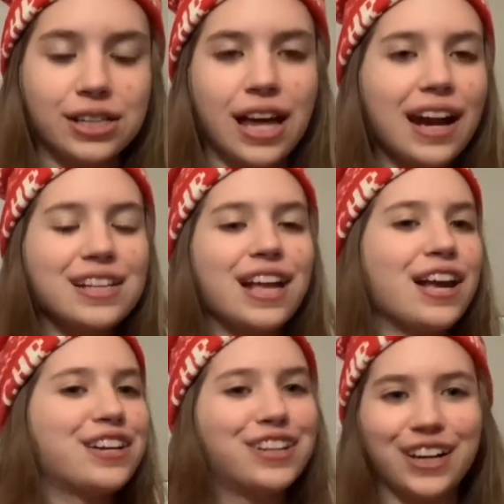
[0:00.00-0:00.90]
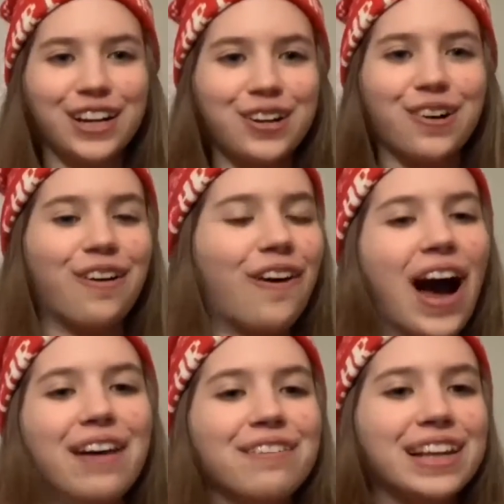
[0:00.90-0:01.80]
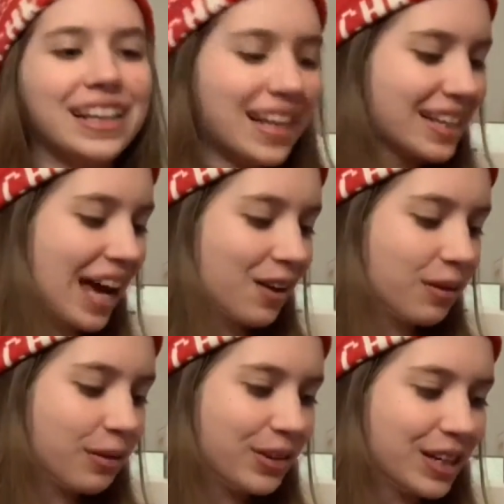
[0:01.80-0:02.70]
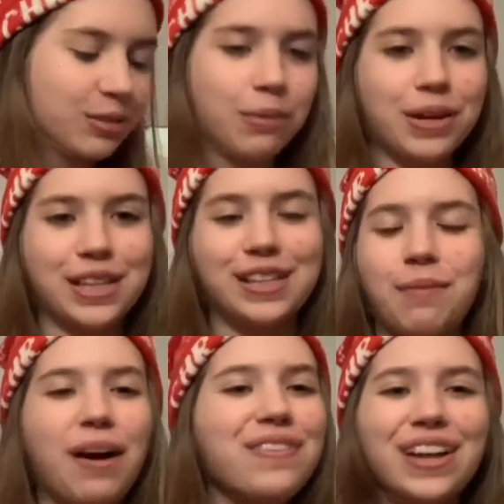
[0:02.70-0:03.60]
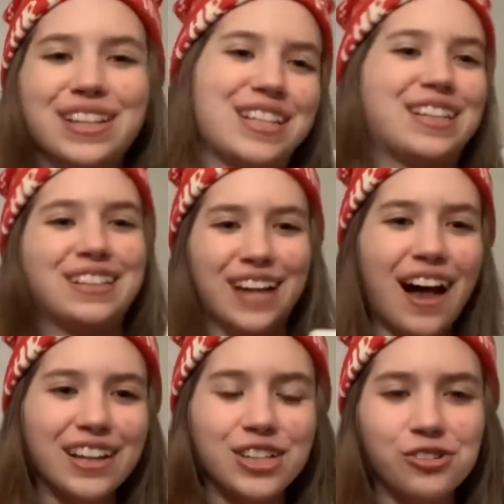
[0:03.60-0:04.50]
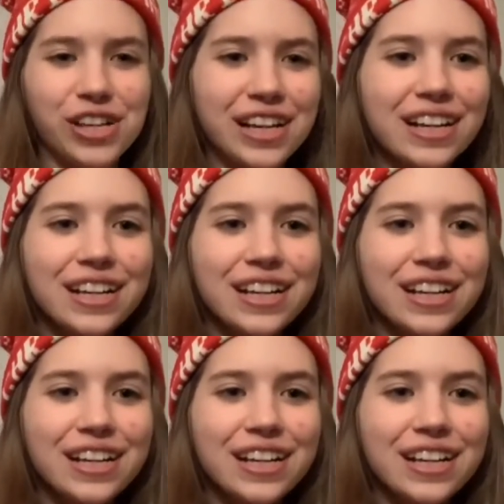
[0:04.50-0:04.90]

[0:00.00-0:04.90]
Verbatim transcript: That is a good quote. I really like that quote. If you guys want to pick this I found this at the Dollar Tree.